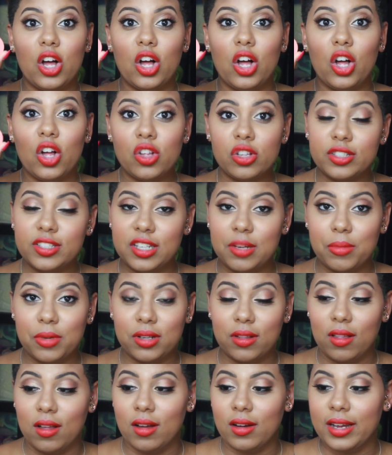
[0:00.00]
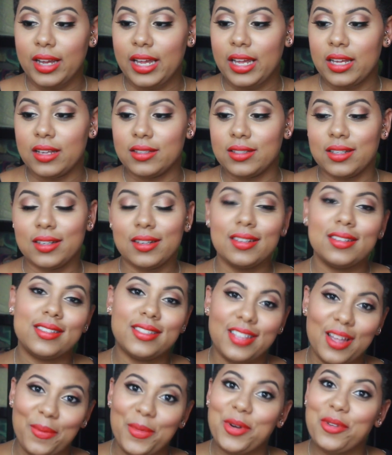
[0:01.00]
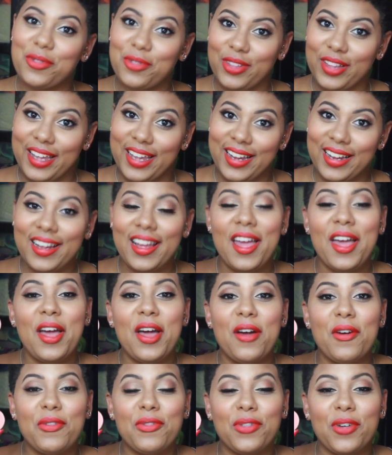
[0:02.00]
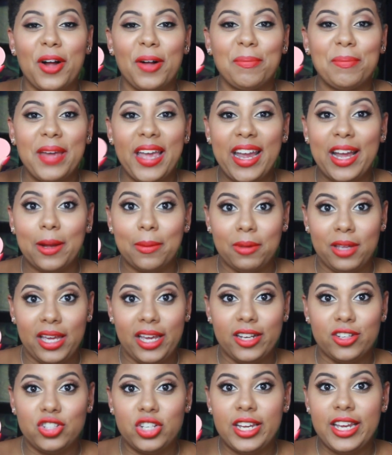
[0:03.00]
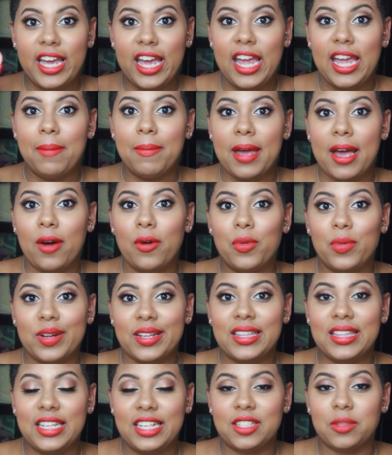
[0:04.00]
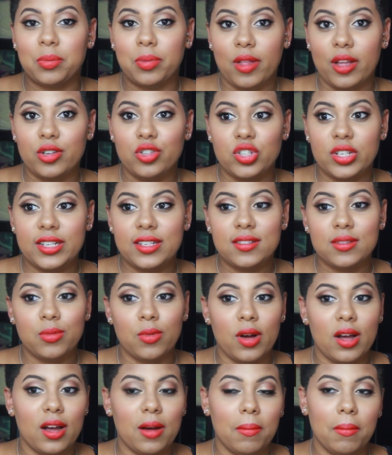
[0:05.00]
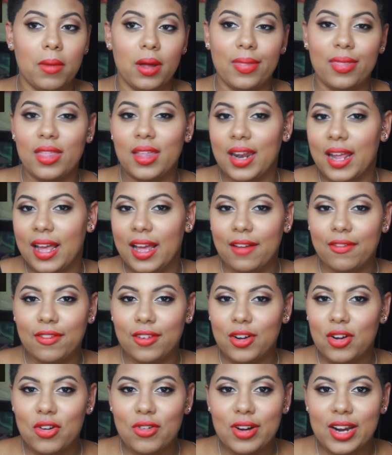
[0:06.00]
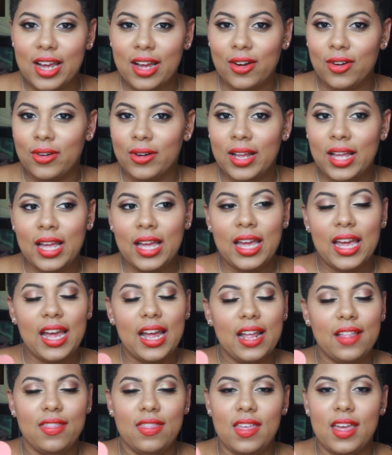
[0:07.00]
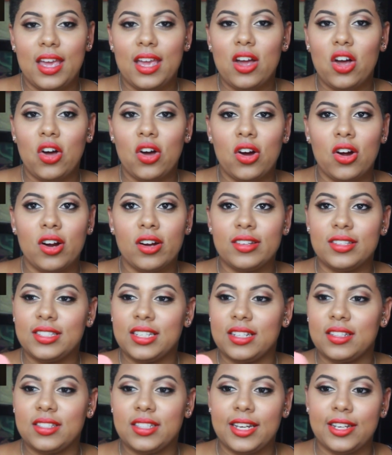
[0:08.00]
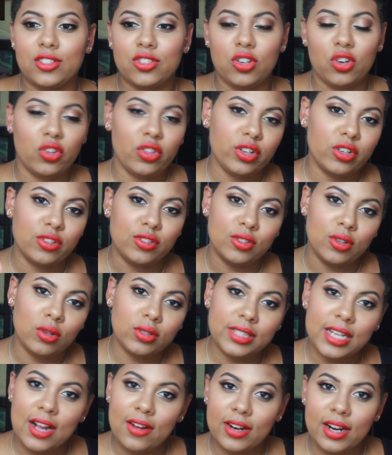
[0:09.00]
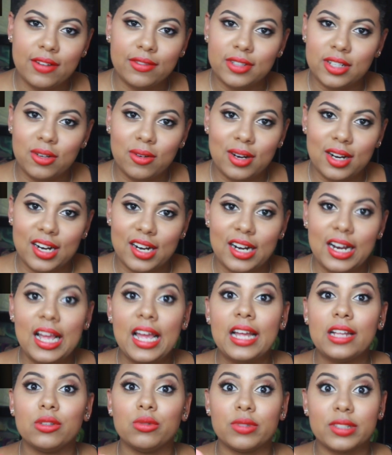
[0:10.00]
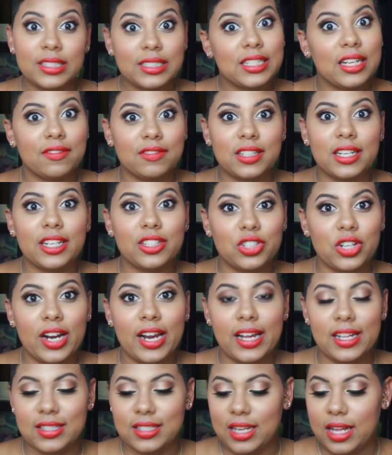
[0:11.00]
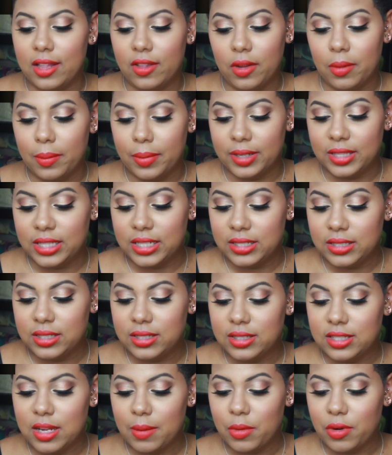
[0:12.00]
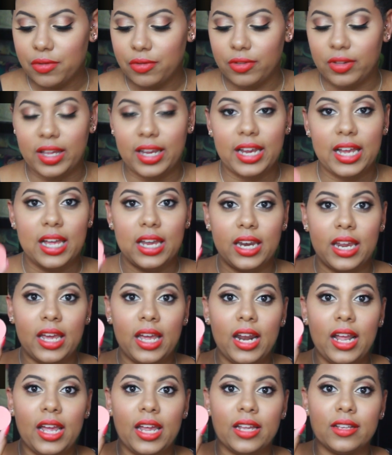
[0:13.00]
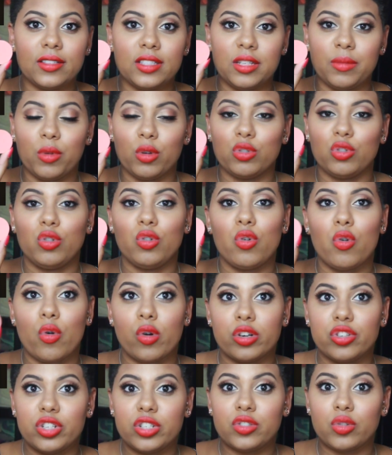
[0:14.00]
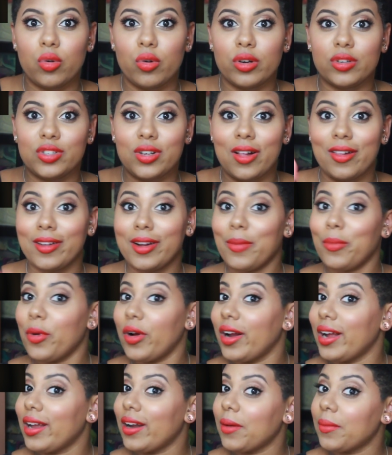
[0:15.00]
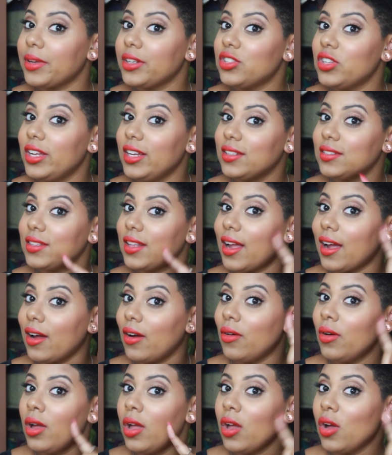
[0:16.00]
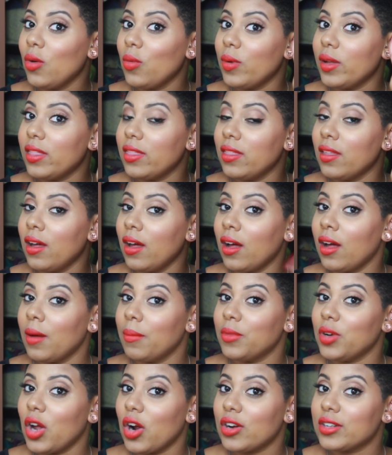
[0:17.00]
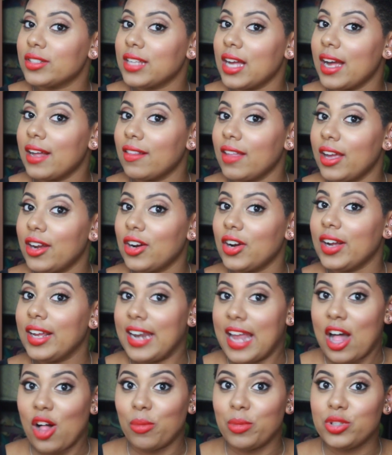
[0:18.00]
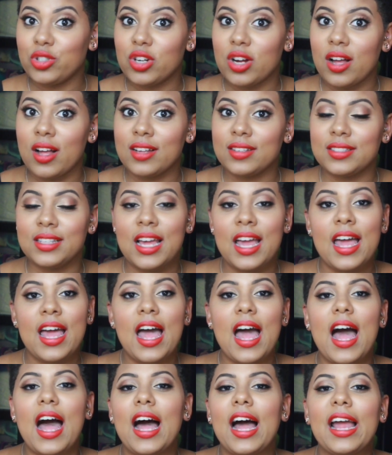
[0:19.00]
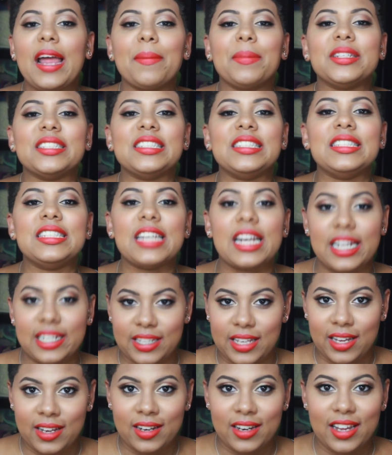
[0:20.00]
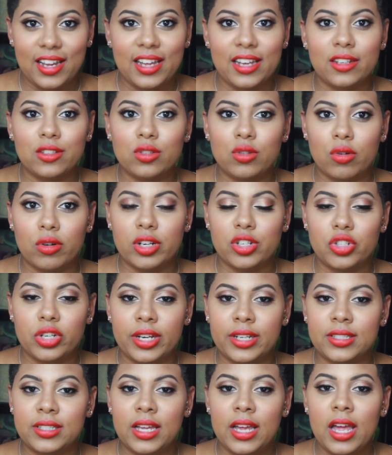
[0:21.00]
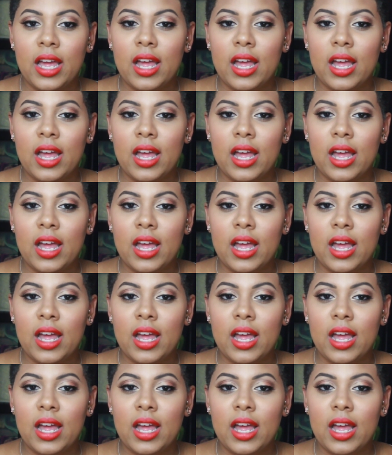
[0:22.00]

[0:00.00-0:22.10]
all summer long is Summer Fling from Makeup Geek. She came out with these blushes, a month and a half ago now, and they are sensational. They're sold out everywhere. Really tough to get your hands on them, but this is Summer Fling, and it is the most gorgeous orange color. I'm wearing it on my cheeks now with the NARS highlighter in Albatross. I am addicted. It is gorgeous,